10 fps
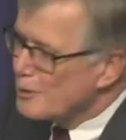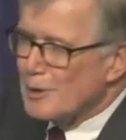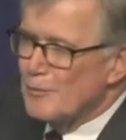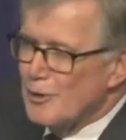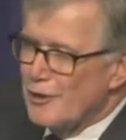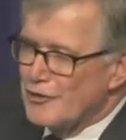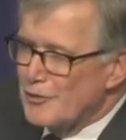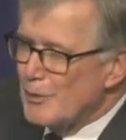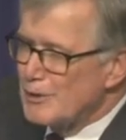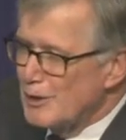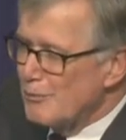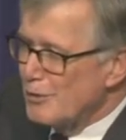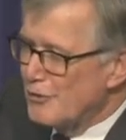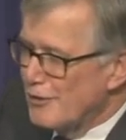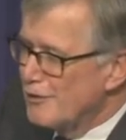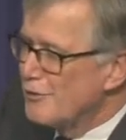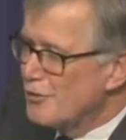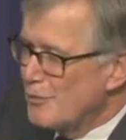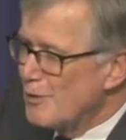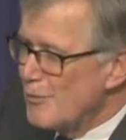income rises by 10%, you
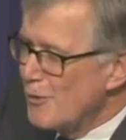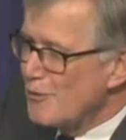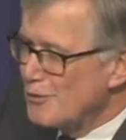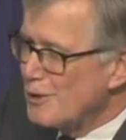spend more than